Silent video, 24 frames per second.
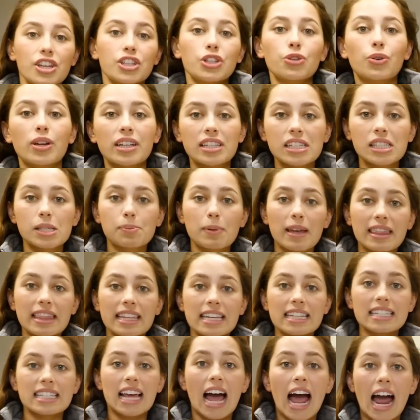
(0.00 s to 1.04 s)
you get to spend
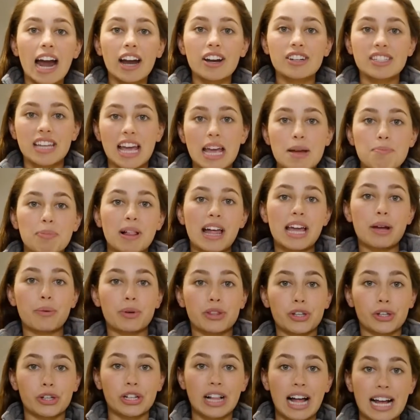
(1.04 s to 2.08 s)
the entire day playing
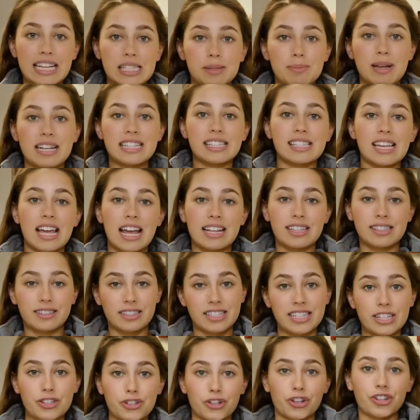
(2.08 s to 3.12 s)
with your classmates and
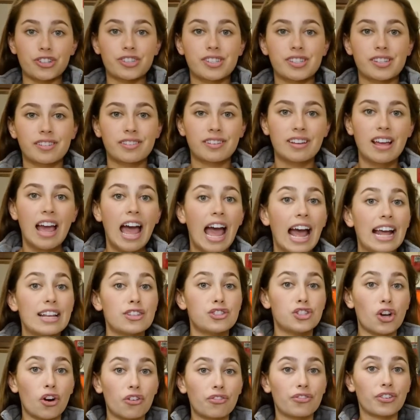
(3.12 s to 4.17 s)
teachers.
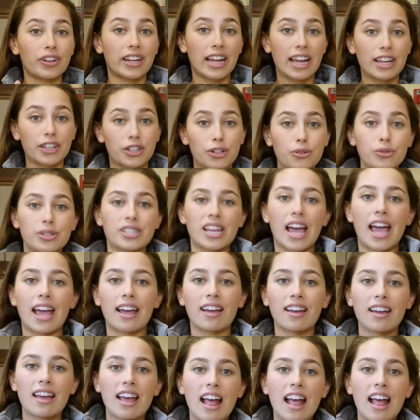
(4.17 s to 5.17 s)
And don't forget goûter,